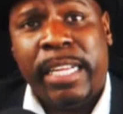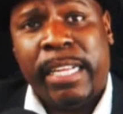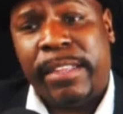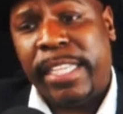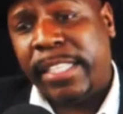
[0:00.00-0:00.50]

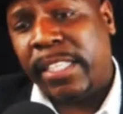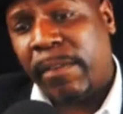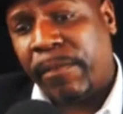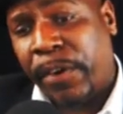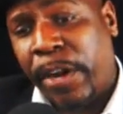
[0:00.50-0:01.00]
This was a
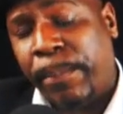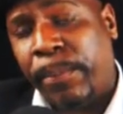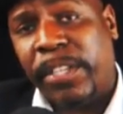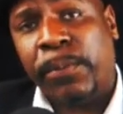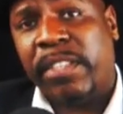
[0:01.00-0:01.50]
very
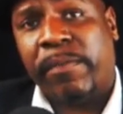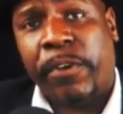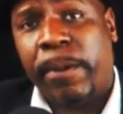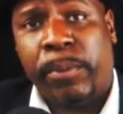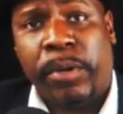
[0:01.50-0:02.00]

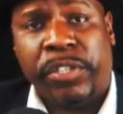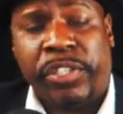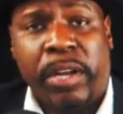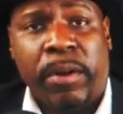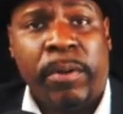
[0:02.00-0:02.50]
important
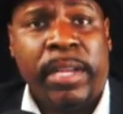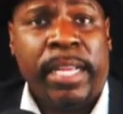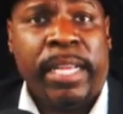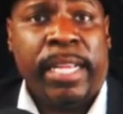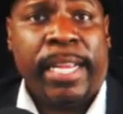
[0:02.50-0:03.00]
show,
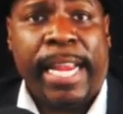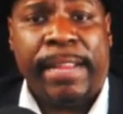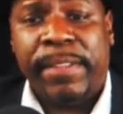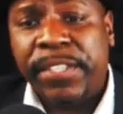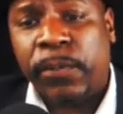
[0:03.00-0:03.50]
and
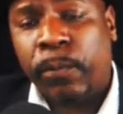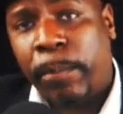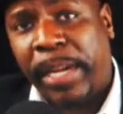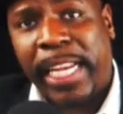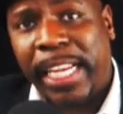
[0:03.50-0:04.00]
this is what
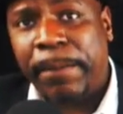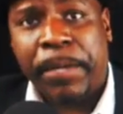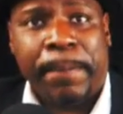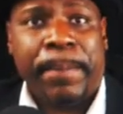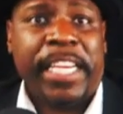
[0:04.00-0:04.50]
being
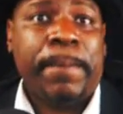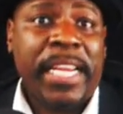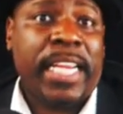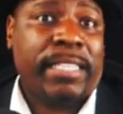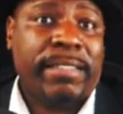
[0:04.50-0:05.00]
independent media
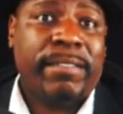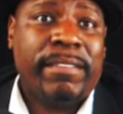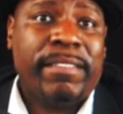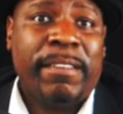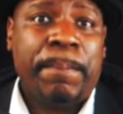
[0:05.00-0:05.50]
means.
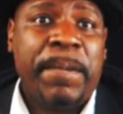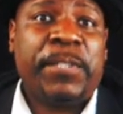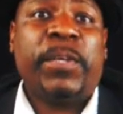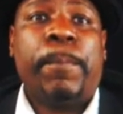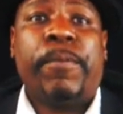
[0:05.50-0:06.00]
It means
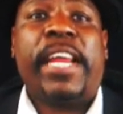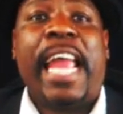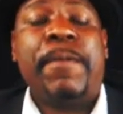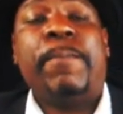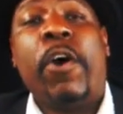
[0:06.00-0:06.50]
we can bring
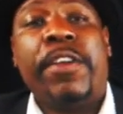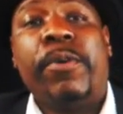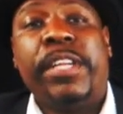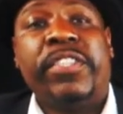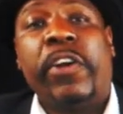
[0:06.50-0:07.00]
Abby Martin on
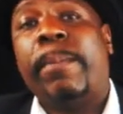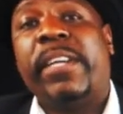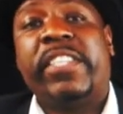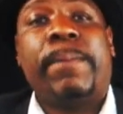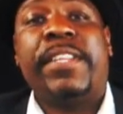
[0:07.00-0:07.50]
to talk about
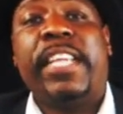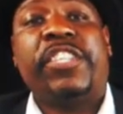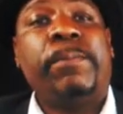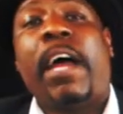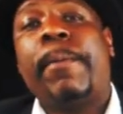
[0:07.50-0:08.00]
something that she
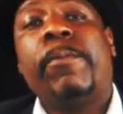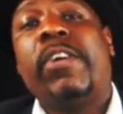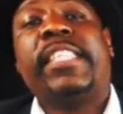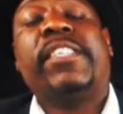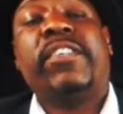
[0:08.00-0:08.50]
probably won't
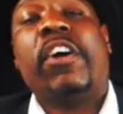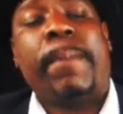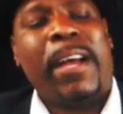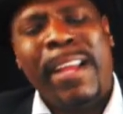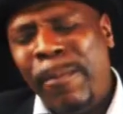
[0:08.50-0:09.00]
get to talk
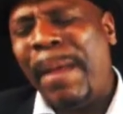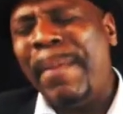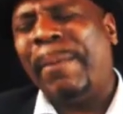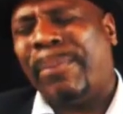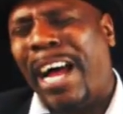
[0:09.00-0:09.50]
about. What I
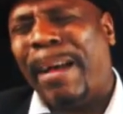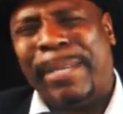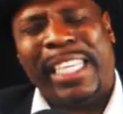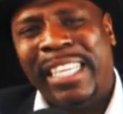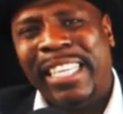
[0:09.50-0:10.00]
mean,
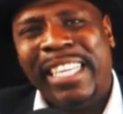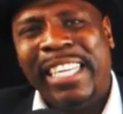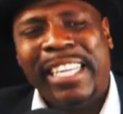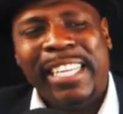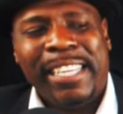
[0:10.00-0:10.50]
probably.
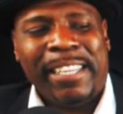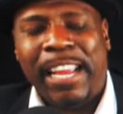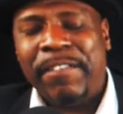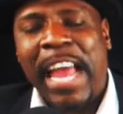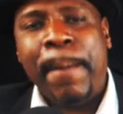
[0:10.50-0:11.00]

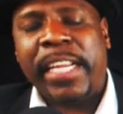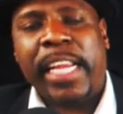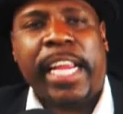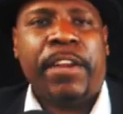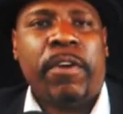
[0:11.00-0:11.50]
If Abby could
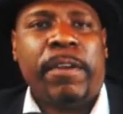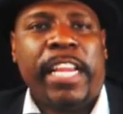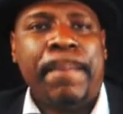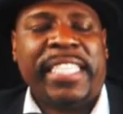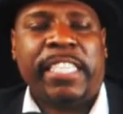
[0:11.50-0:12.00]
get on
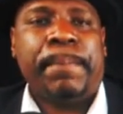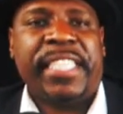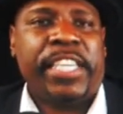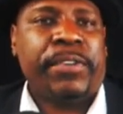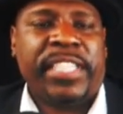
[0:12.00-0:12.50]

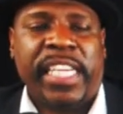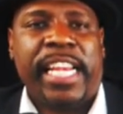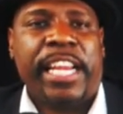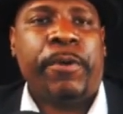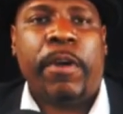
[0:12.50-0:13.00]
MSNBC or
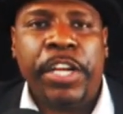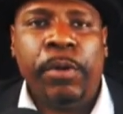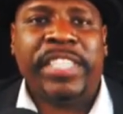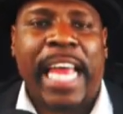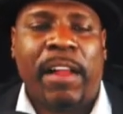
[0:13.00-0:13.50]
CNN or a
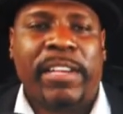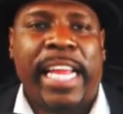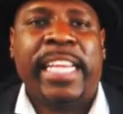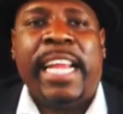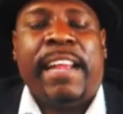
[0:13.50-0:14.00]
huge outlet,
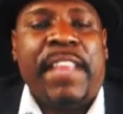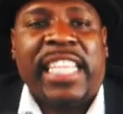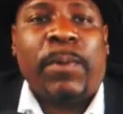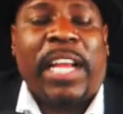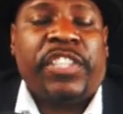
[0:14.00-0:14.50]
and
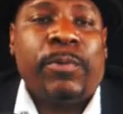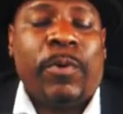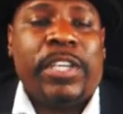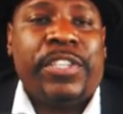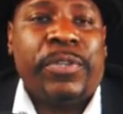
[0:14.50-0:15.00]
that's why she would
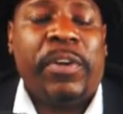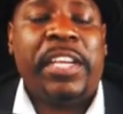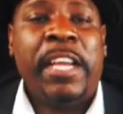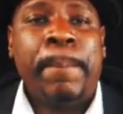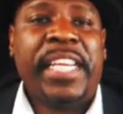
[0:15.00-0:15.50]
want to do it,
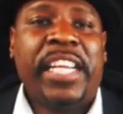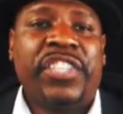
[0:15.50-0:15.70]
because she